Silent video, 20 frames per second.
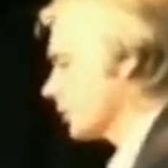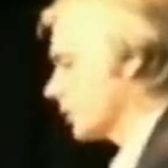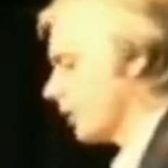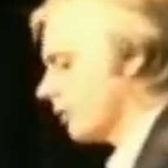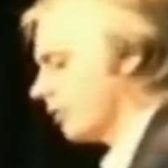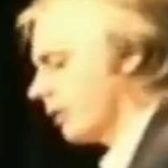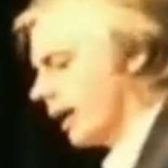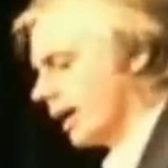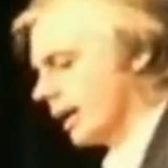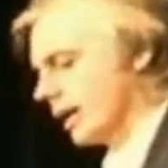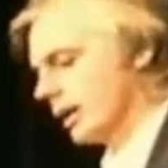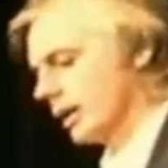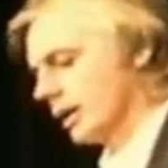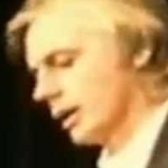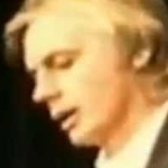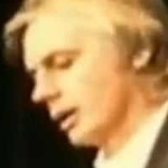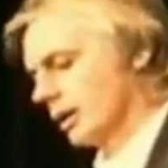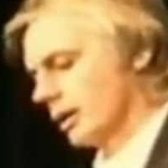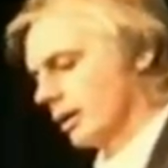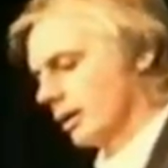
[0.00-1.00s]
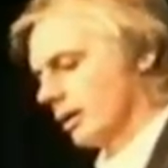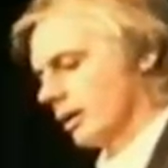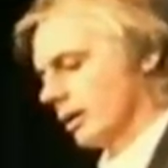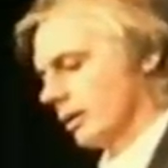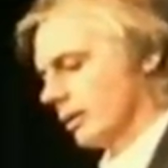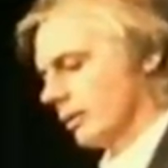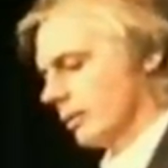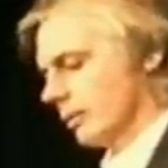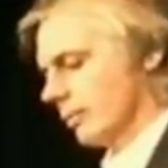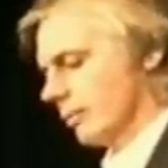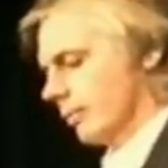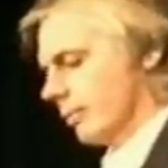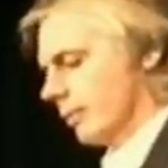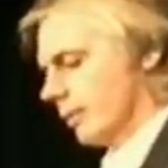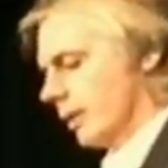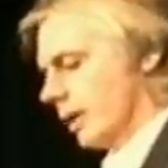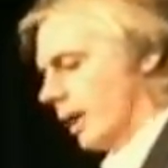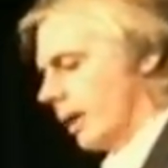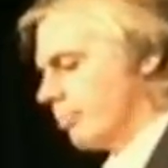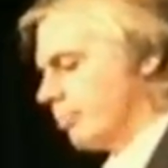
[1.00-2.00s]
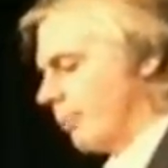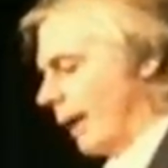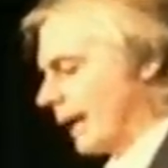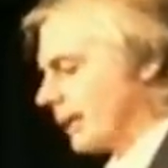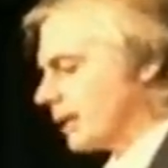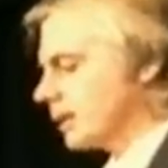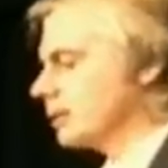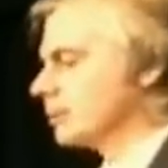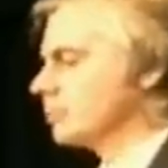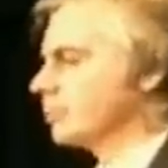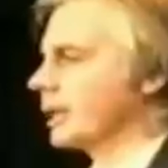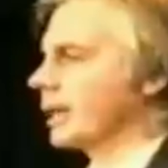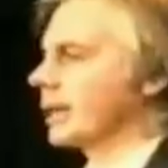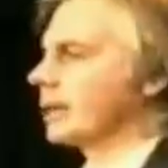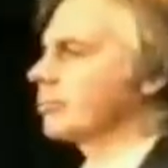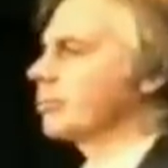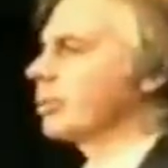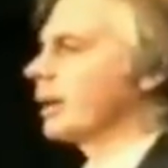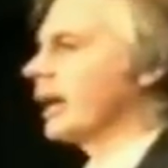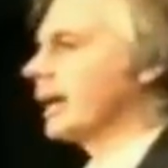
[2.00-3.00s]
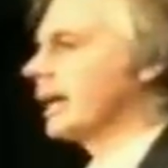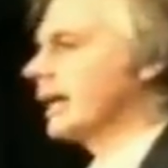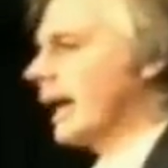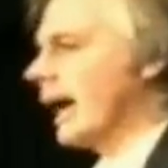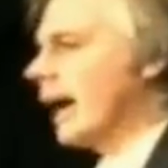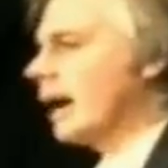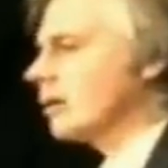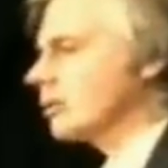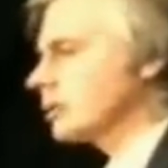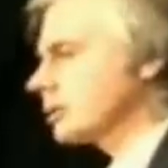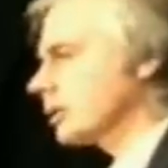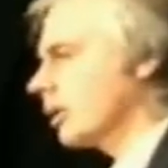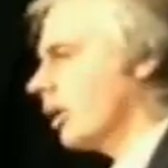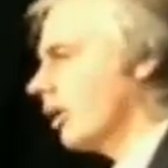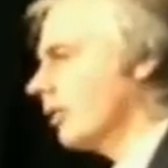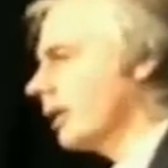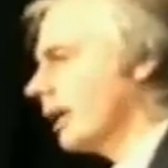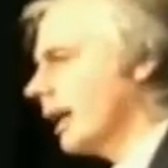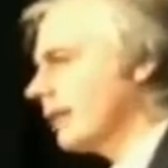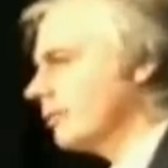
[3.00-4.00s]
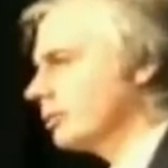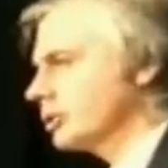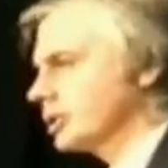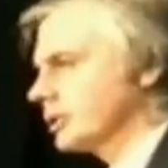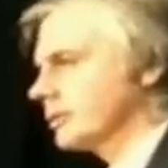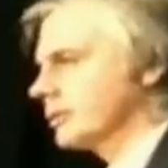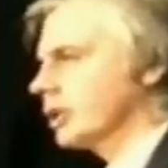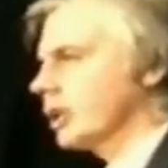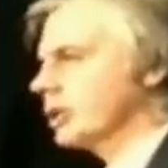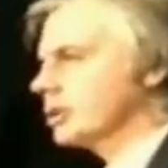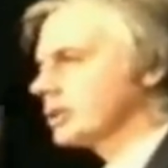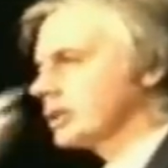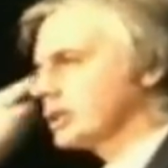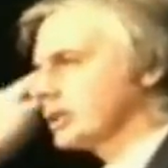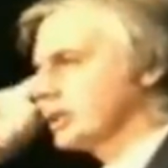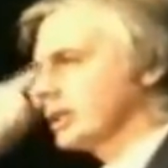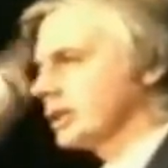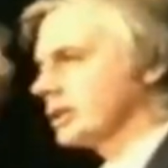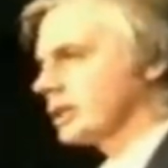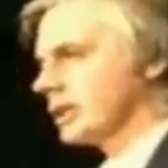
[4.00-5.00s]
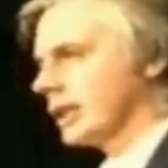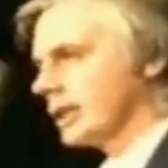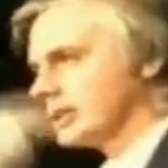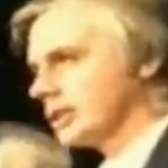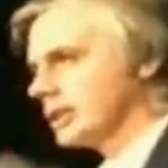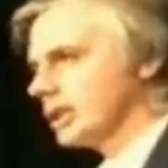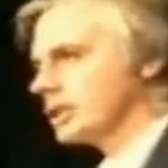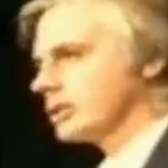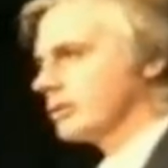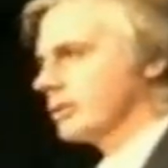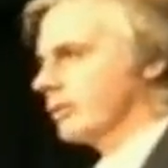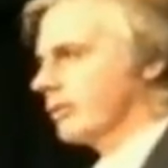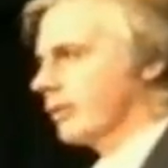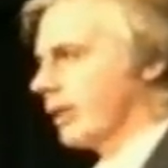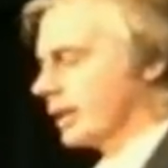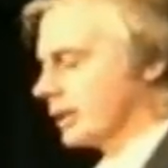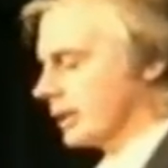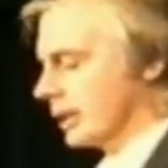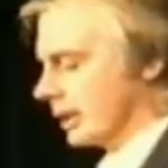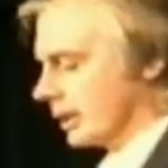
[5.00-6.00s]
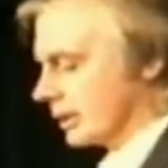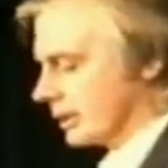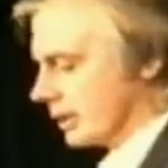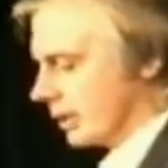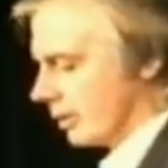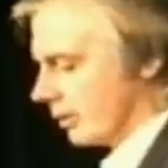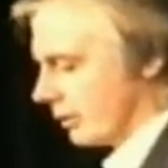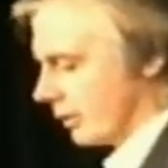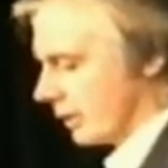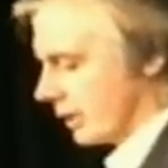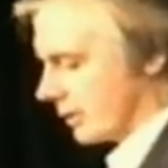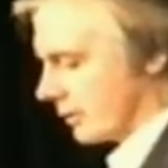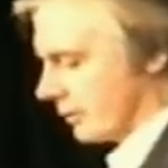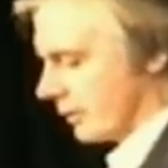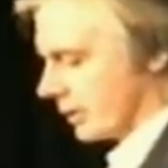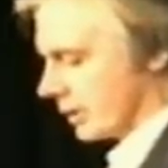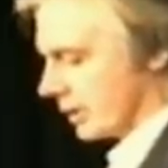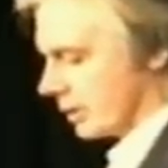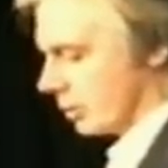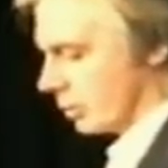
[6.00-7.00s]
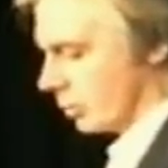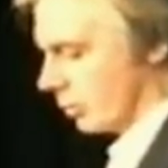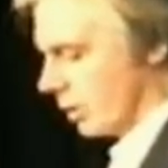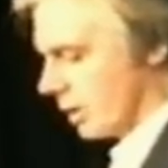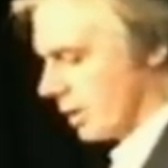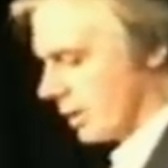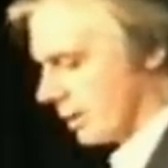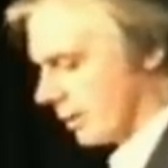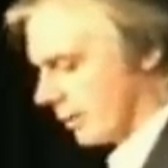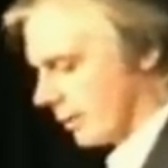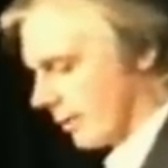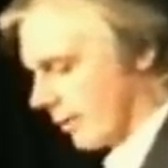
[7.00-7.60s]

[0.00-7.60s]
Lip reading: of a battle being played out on the levels of consciousness that's just reflecting itself in this physical world.